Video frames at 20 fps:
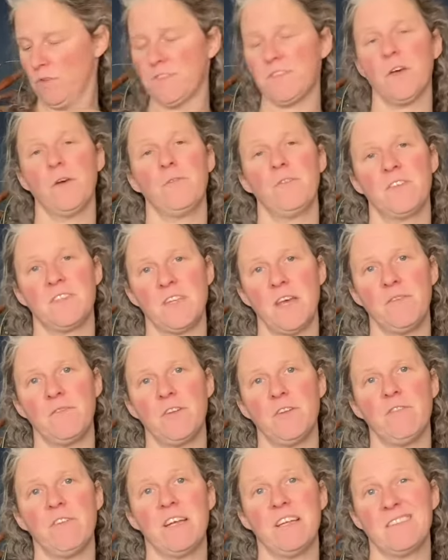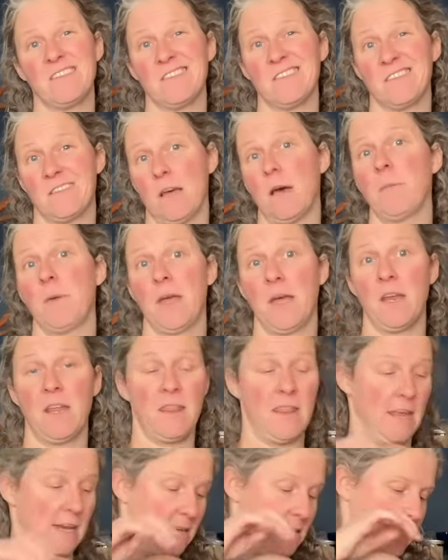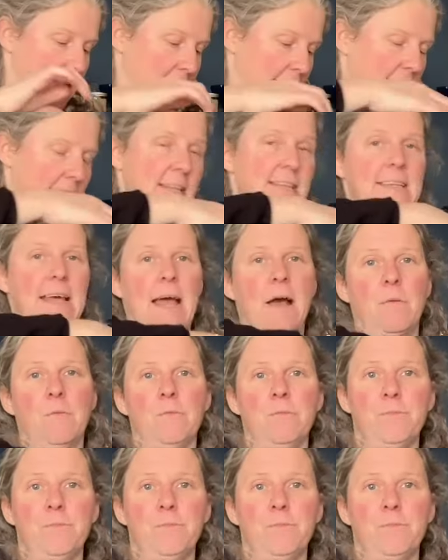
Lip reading: so for safety reasons, I'm gonna then take it down.